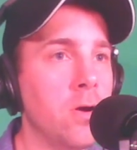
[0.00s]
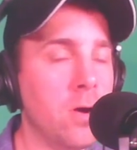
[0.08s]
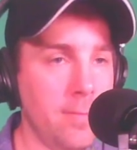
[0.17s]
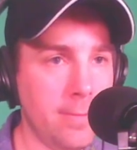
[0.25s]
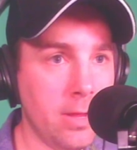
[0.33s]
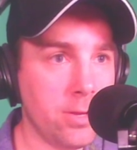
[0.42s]

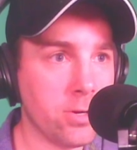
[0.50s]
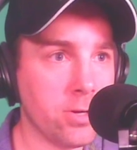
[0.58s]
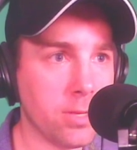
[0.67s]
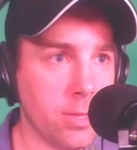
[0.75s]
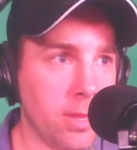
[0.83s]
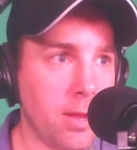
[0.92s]

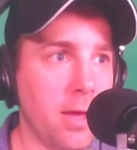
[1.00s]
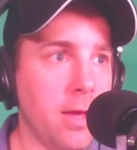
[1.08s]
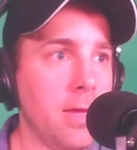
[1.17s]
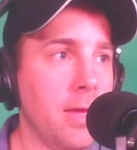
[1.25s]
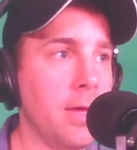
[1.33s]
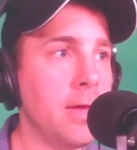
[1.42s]
harmonizers that
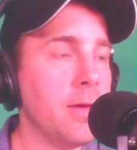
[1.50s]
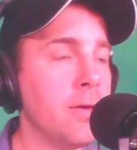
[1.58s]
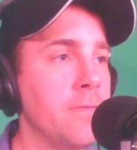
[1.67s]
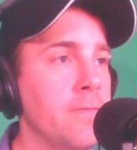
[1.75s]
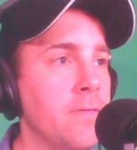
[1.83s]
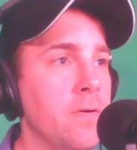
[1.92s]
I
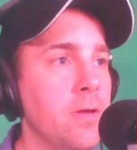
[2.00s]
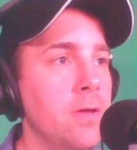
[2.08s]
have